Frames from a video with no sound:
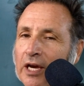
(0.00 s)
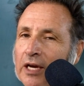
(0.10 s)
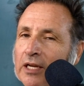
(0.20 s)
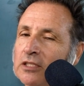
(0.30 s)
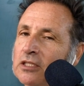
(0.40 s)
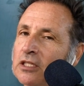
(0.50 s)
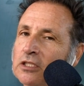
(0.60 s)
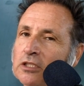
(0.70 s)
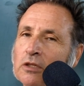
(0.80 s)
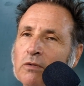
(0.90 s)
And it's an
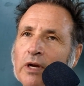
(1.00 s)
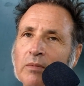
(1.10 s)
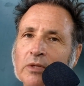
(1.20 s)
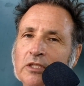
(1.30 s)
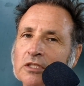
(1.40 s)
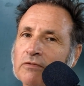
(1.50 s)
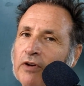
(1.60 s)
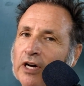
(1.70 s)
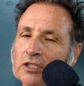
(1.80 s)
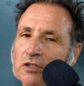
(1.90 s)
incredibly
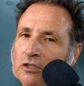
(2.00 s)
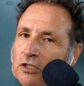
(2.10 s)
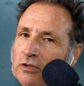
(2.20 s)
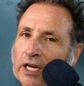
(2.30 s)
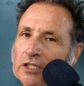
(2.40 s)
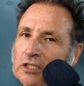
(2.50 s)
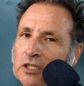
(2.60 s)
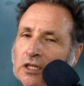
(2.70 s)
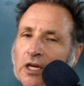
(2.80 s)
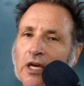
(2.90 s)
dysfunctional strategy
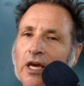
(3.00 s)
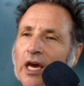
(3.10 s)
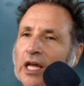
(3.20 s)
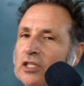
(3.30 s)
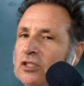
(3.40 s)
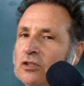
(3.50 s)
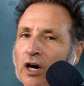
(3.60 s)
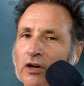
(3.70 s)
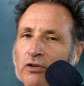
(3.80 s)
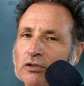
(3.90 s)
and it's not
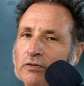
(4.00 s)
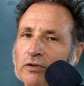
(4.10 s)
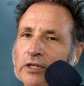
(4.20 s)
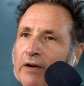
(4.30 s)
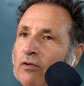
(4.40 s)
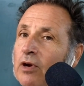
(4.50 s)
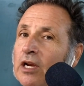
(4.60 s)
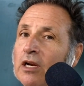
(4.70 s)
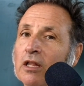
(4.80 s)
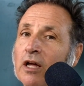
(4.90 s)
useful. And I've created a
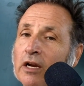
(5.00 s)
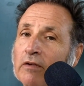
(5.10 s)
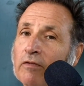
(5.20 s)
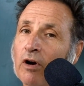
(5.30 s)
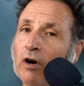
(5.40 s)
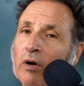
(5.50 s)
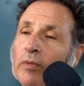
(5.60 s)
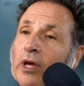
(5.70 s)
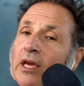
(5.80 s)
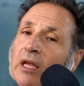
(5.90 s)
lot of harm
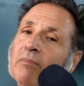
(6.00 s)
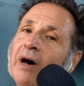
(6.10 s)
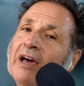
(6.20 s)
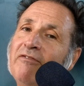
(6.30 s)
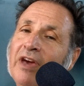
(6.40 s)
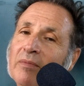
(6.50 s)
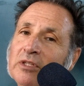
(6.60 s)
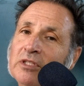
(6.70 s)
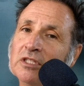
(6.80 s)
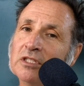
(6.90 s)
in my family
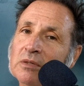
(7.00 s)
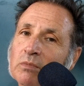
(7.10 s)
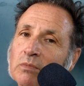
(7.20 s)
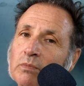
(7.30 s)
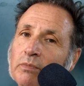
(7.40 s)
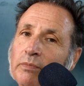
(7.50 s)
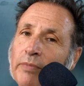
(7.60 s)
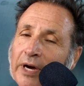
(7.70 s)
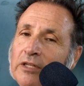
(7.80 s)
system by doing